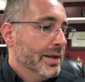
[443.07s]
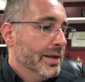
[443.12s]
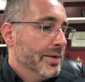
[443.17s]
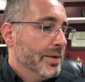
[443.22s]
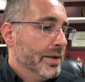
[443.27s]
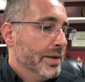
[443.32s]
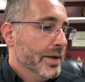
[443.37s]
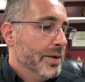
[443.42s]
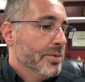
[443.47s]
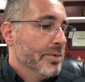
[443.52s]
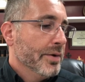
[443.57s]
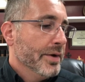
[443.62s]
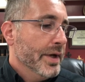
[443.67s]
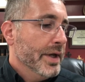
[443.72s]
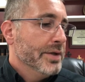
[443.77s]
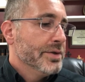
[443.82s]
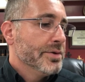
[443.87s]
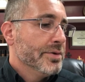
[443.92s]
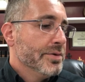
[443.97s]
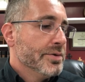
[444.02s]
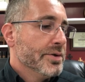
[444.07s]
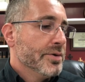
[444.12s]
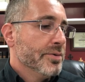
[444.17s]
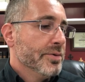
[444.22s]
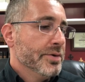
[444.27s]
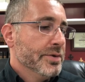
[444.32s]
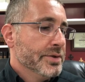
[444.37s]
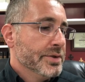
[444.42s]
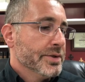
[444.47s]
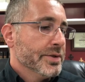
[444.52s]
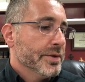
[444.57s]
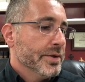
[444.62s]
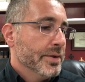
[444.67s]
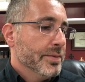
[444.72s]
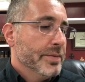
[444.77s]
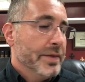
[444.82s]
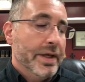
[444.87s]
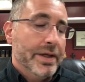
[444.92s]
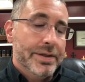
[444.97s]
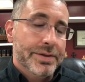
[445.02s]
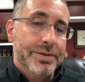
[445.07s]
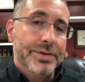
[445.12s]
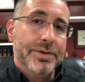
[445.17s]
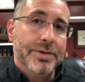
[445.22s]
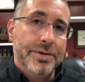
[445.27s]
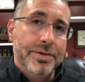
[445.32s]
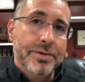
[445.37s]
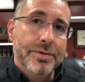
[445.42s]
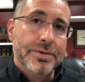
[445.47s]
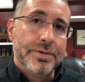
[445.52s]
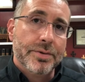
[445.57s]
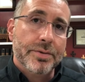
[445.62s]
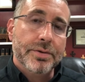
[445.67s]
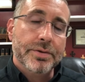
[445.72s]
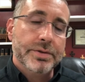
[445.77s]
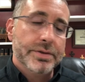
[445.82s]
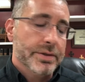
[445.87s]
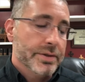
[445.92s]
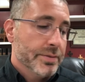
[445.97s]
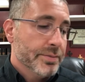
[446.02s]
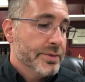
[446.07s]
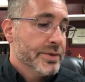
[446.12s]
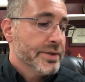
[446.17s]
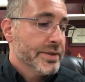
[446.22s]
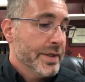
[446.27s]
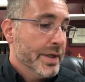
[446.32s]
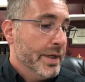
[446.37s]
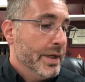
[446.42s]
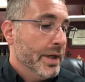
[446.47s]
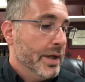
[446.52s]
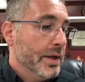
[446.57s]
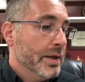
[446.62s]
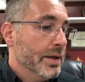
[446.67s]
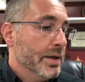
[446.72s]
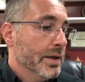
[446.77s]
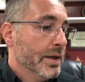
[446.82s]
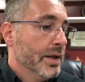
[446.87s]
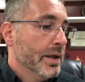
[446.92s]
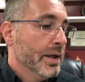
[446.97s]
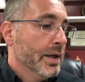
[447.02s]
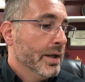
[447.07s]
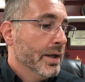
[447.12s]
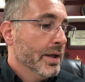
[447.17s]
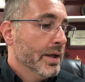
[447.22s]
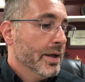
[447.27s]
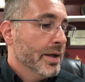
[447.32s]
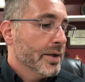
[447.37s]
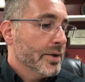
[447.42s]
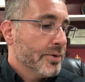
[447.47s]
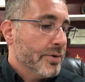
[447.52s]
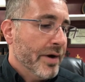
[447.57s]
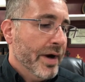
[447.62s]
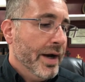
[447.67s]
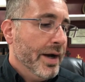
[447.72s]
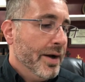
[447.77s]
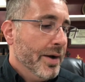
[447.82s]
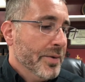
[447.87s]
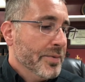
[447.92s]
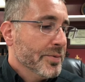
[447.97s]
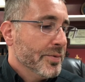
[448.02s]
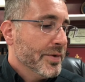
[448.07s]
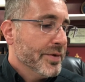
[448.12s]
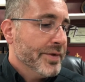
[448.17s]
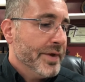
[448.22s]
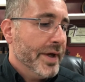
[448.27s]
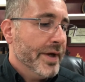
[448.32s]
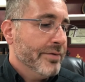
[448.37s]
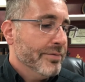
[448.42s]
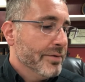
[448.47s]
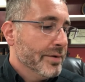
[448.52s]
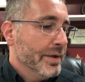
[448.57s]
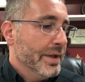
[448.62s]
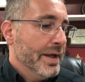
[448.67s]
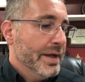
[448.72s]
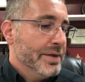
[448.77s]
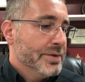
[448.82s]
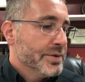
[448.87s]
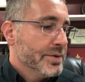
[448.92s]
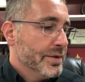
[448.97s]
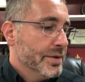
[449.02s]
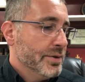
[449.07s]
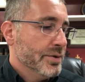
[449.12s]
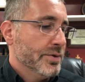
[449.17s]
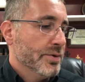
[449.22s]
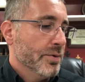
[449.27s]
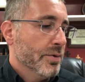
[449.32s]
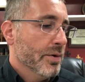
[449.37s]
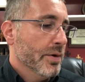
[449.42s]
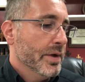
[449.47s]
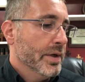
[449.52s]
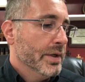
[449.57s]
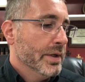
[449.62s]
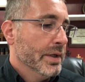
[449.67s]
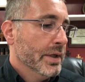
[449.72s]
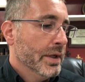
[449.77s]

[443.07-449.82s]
They will enter Jerusalem, that is the New Jerusalem, singing, crowned with everlasting joy.